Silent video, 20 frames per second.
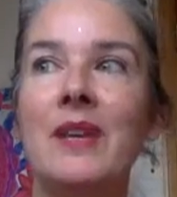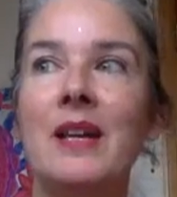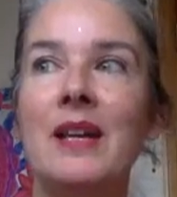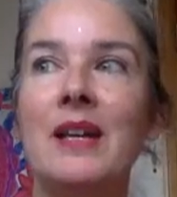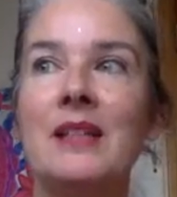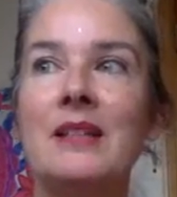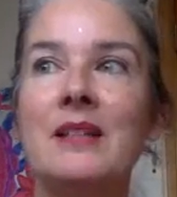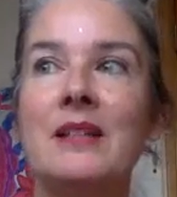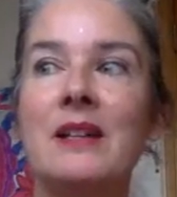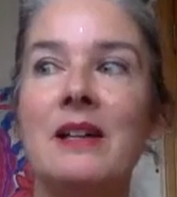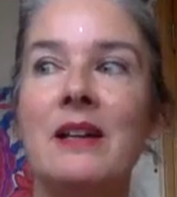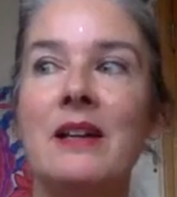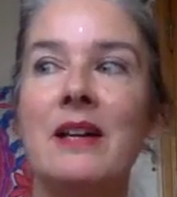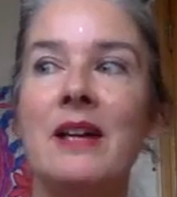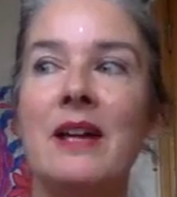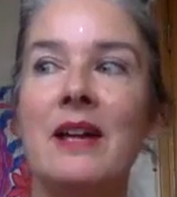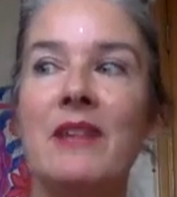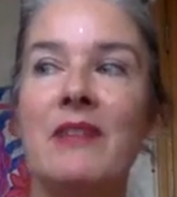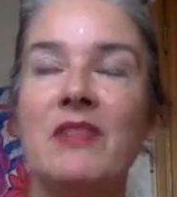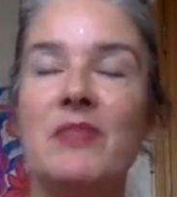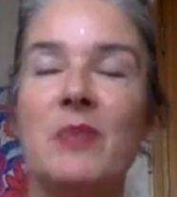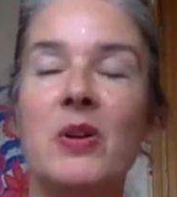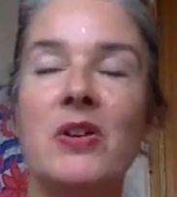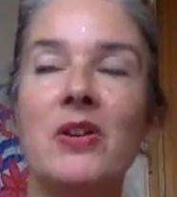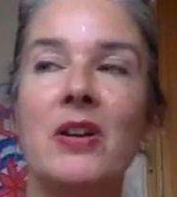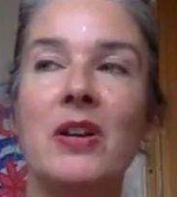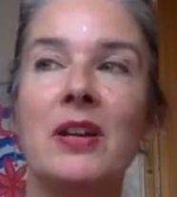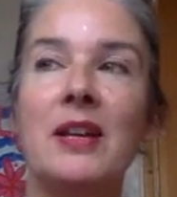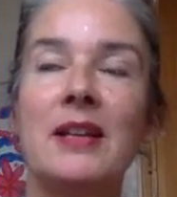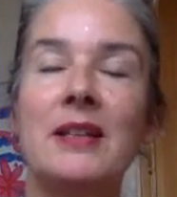as I have
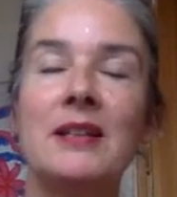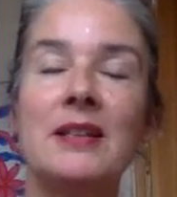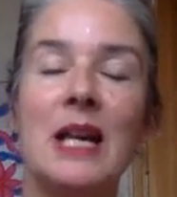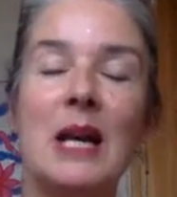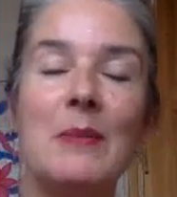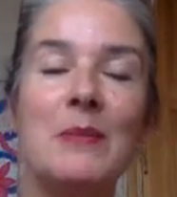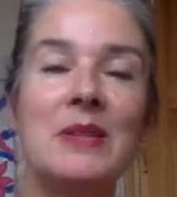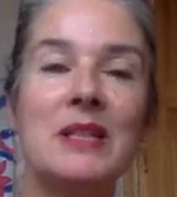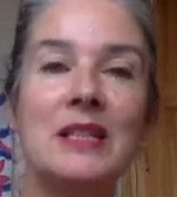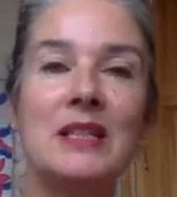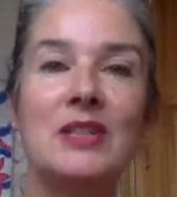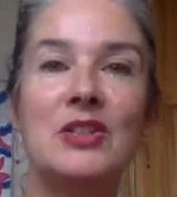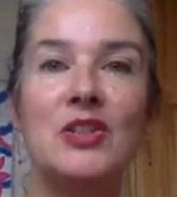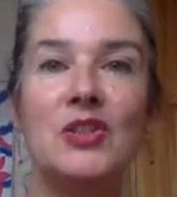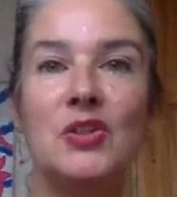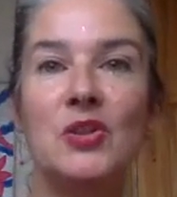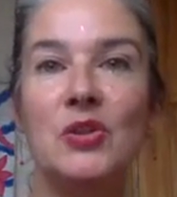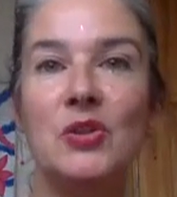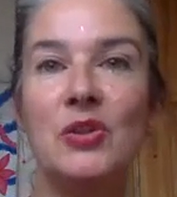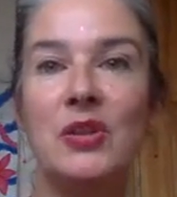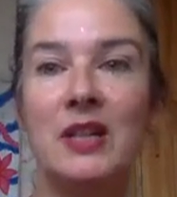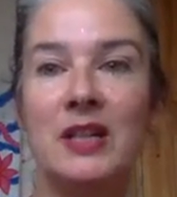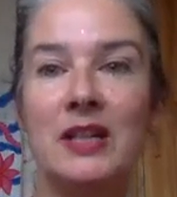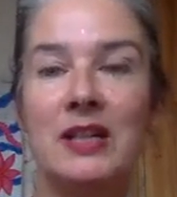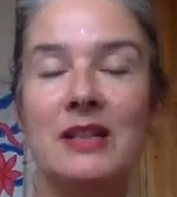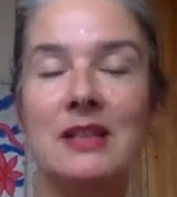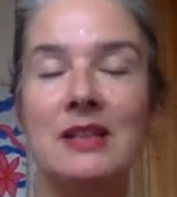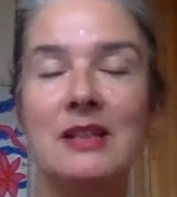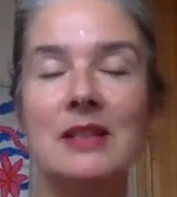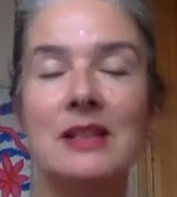spoken and tapped into
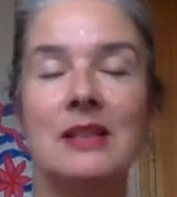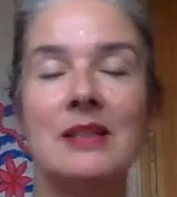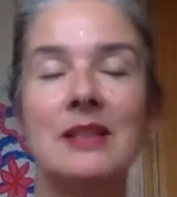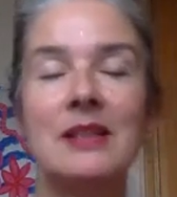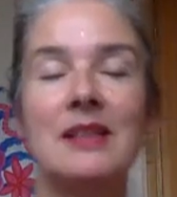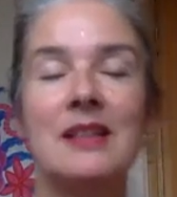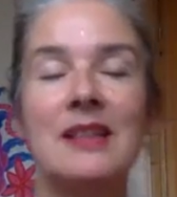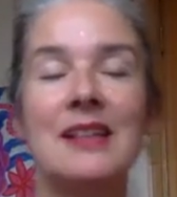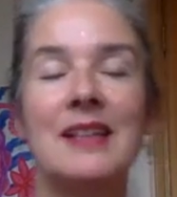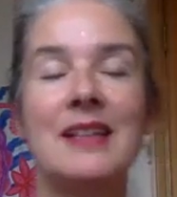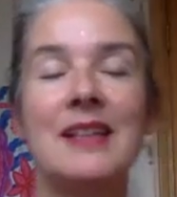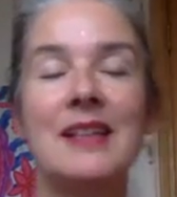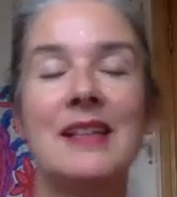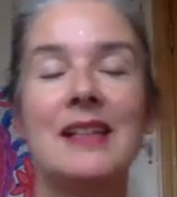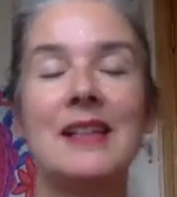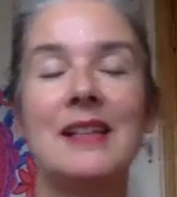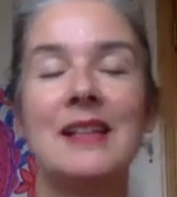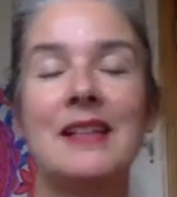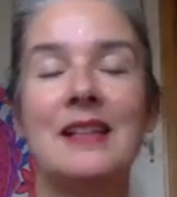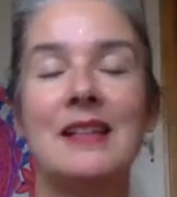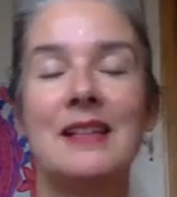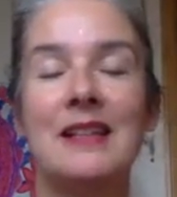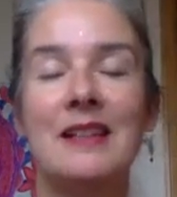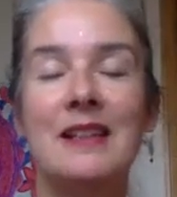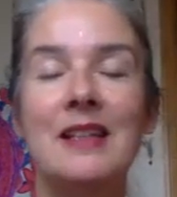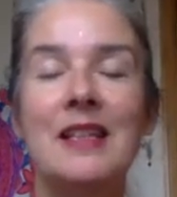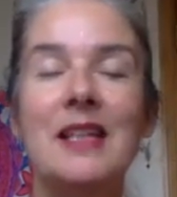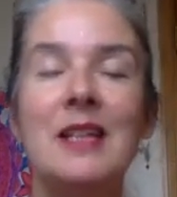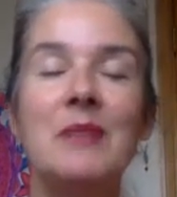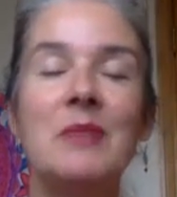this
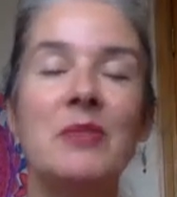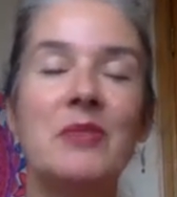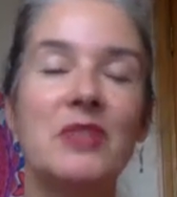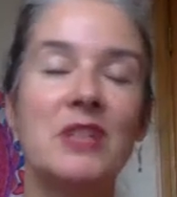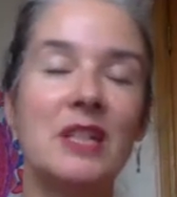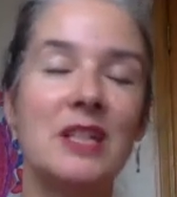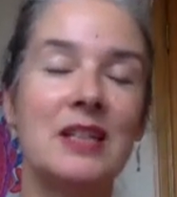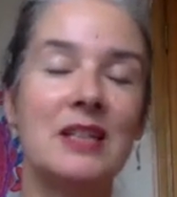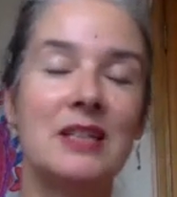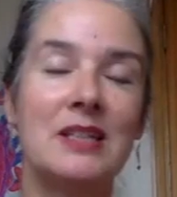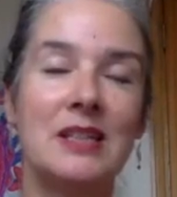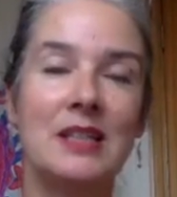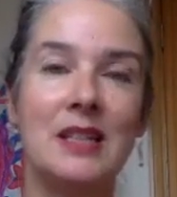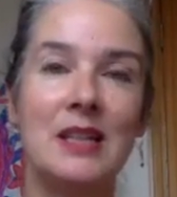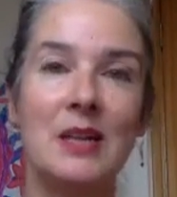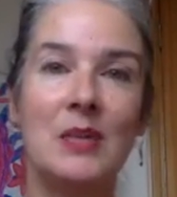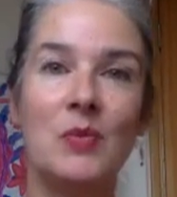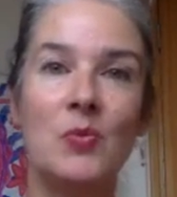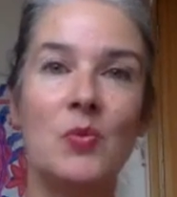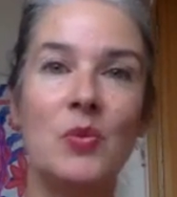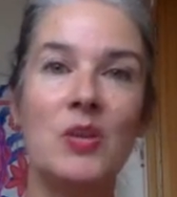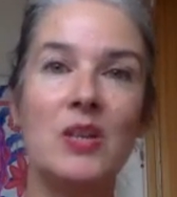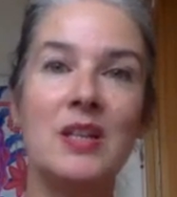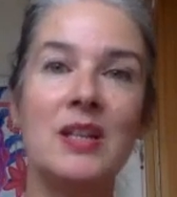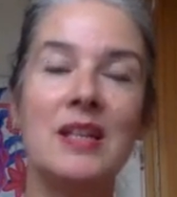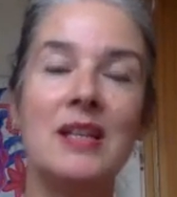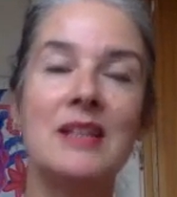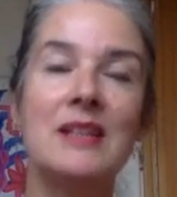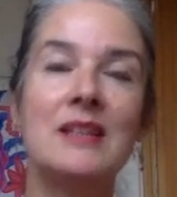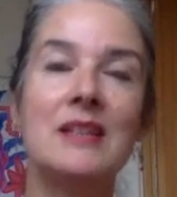theme of Shakti and what
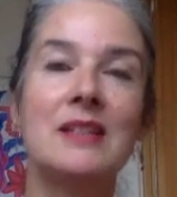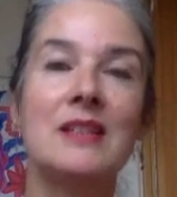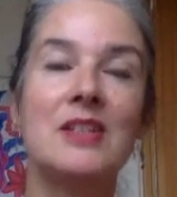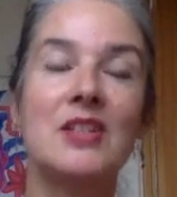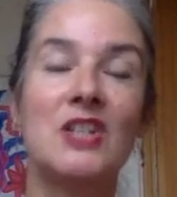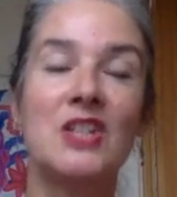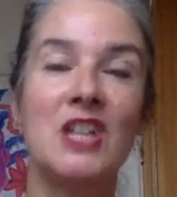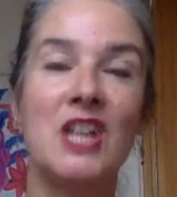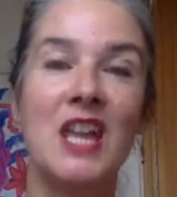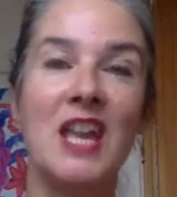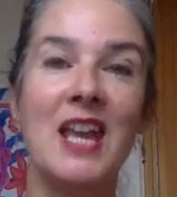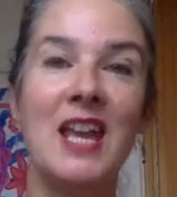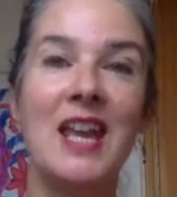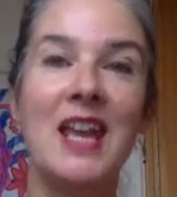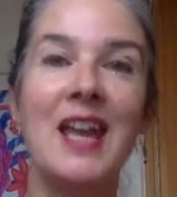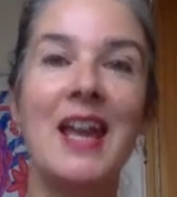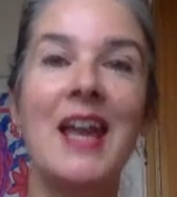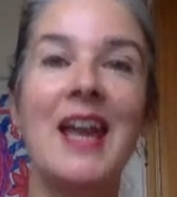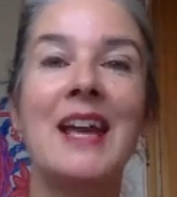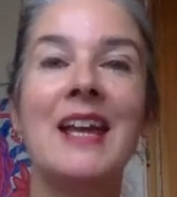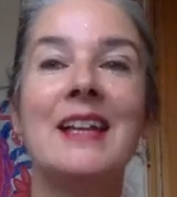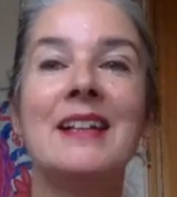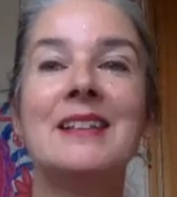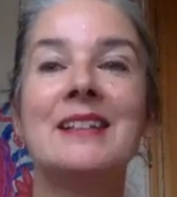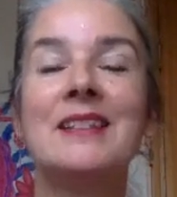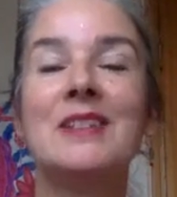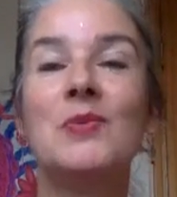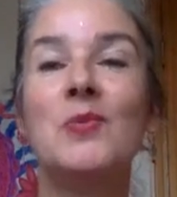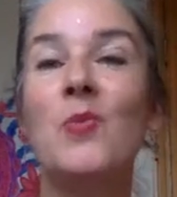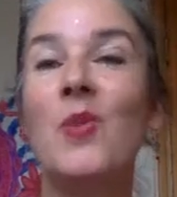is she
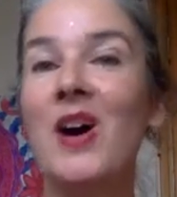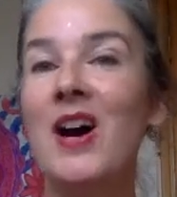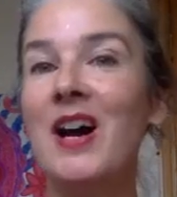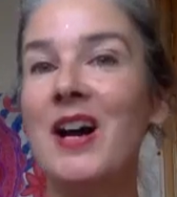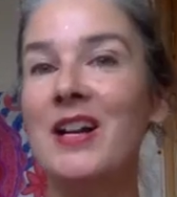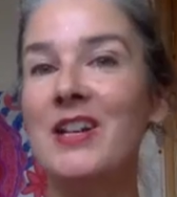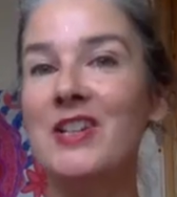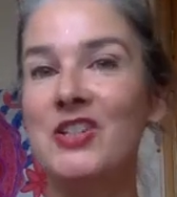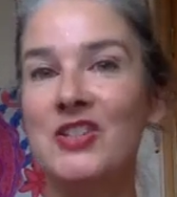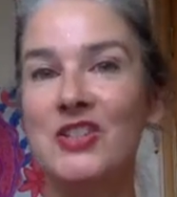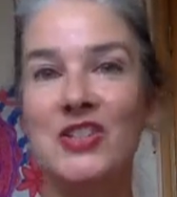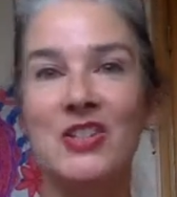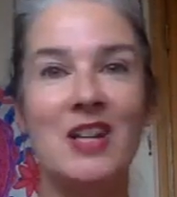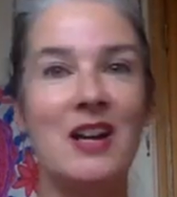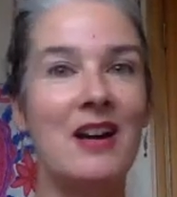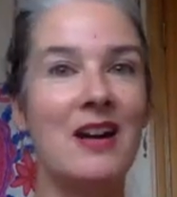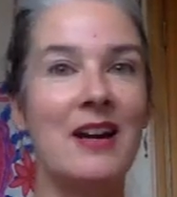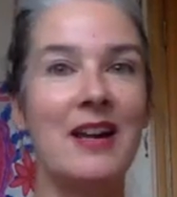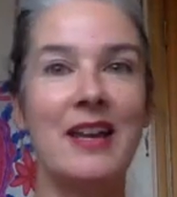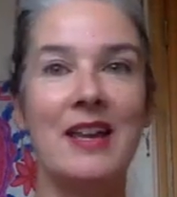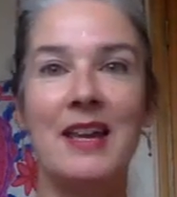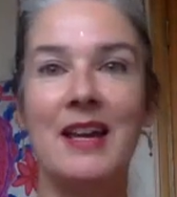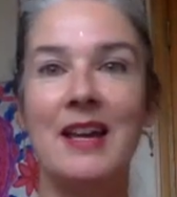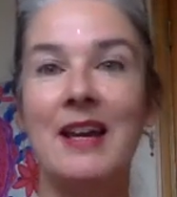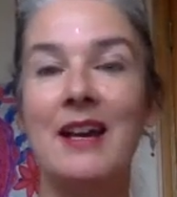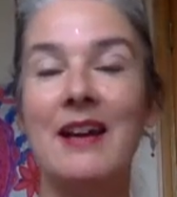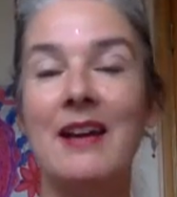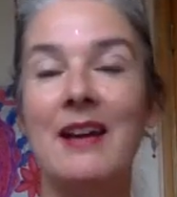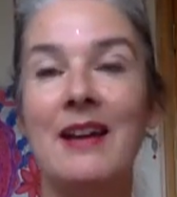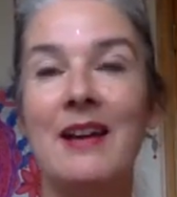and why should I
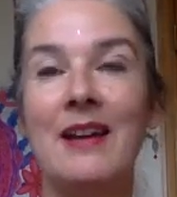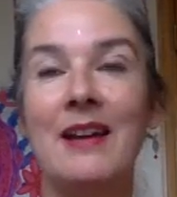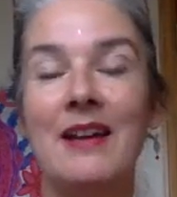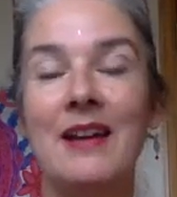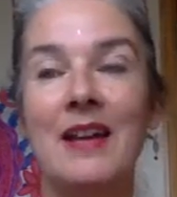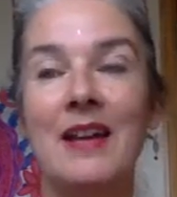care,